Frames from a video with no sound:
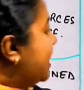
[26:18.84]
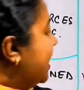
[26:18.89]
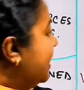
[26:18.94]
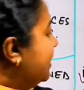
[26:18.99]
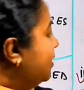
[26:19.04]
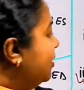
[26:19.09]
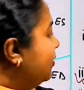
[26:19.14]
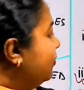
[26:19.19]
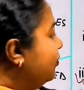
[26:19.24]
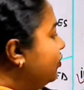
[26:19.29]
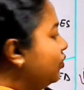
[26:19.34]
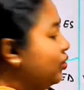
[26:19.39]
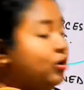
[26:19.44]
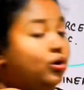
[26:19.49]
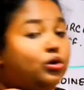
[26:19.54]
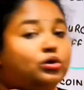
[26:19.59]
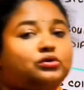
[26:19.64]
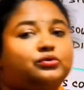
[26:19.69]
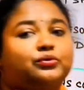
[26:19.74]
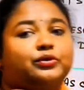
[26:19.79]
kind of
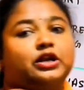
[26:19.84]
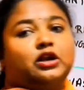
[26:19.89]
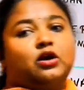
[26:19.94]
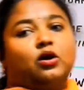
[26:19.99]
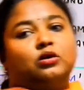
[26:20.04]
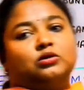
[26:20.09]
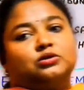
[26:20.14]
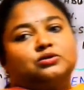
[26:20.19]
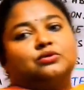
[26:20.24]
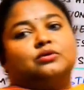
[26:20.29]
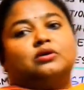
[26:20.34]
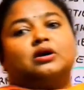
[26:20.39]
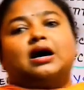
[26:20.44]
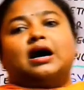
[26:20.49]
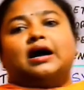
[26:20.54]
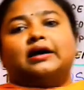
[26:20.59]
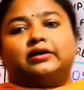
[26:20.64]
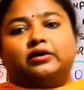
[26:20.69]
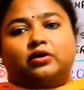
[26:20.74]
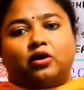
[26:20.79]
growth will also
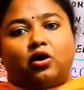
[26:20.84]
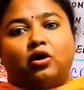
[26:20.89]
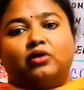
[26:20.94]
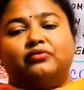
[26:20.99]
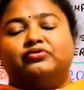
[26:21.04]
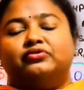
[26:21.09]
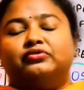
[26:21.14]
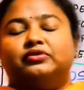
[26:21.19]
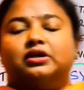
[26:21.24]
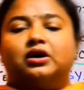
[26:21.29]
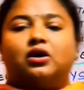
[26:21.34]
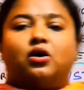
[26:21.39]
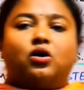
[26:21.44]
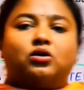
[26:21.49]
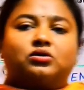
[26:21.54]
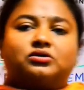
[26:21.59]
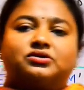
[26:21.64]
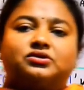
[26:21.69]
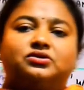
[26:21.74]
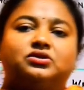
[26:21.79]
cut off the
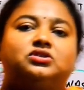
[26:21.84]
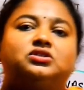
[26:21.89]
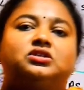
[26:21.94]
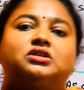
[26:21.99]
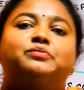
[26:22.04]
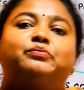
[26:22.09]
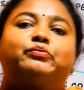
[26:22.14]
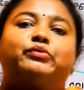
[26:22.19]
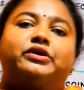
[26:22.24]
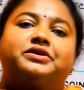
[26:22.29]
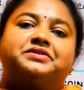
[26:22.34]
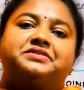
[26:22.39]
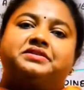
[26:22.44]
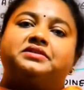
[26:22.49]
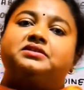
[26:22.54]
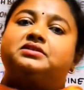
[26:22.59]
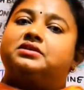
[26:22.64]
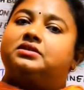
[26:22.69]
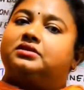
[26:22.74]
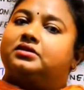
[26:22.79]
oxygen
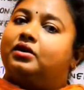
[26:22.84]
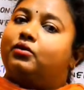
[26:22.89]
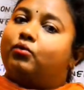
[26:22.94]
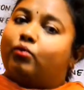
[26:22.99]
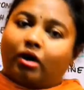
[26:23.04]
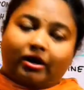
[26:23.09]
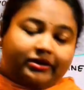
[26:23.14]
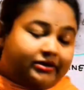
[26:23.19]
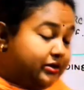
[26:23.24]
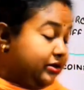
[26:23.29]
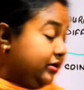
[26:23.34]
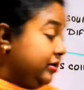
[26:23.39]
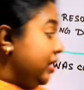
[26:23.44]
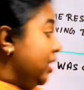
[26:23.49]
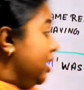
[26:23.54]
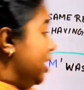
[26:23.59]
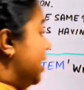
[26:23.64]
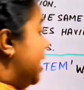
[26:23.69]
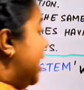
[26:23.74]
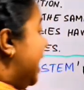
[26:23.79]
present in the water.
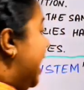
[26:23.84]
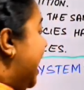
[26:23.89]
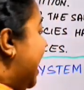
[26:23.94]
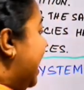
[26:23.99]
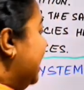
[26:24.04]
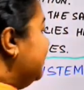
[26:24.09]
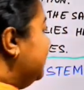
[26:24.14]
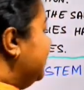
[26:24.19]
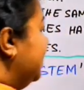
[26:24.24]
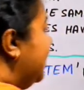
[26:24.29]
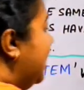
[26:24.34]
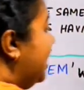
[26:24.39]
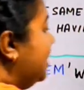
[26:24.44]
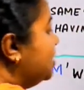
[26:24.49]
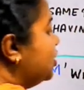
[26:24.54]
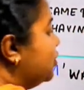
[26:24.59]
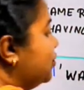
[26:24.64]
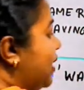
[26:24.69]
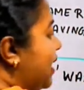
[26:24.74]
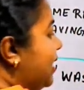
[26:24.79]
And the
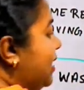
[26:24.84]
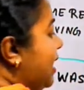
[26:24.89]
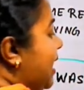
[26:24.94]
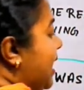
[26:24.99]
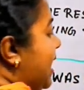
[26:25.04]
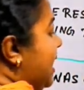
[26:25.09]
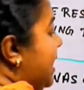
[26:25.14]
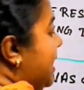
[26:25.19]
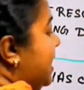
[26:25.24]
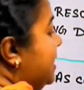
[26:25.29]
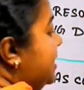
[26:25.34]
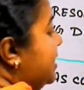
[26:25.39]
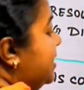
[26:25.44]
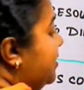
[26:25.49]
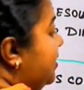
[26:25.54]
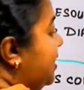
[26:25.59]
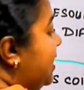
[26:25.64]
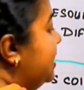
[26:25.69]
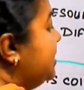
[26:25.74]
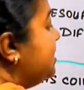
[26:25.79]
last one,
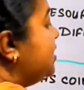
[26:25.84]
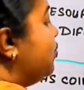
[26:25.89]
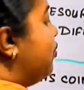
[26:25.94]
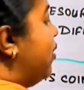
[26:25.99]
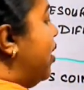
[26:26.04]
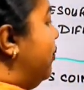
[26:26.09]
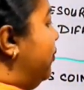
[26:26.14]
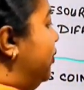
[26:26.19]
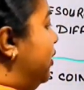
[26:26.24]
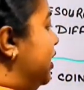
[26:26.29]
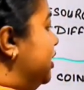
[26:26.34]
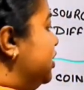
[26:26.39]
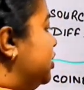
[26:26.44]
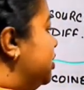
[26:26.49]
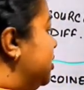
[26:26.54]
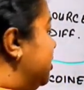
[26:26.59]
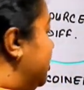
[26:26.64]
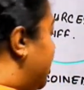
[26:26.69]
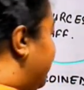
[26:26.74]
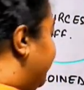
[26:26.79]
increased
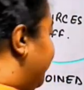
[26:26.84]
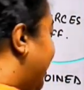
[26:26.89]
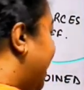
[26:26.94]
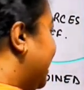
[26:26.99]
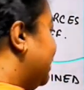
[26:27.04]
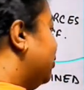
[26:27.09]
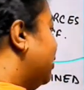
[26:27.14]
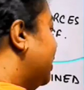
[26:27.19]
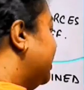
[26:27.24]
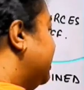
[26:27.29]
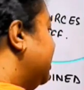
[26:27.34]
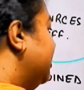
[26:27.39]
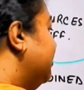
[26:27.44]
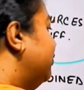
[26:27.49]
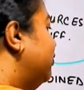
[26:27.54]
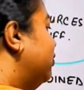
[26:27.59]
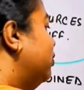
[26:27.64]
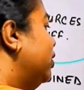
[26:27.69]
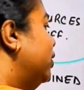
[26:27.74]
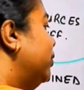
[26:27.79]
population of aquatic
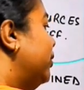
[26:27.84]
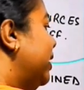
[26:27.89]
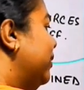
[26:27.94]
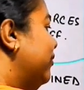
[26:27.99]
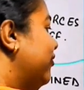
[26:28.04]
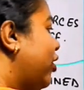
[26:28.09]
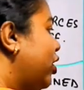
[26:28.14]
food web